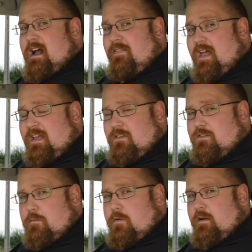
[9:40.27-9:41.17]
and that is
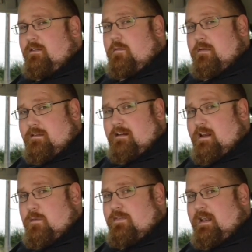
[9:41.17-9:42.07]
surprising,
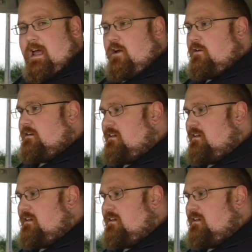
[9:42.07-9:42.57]
particularly with the Leon,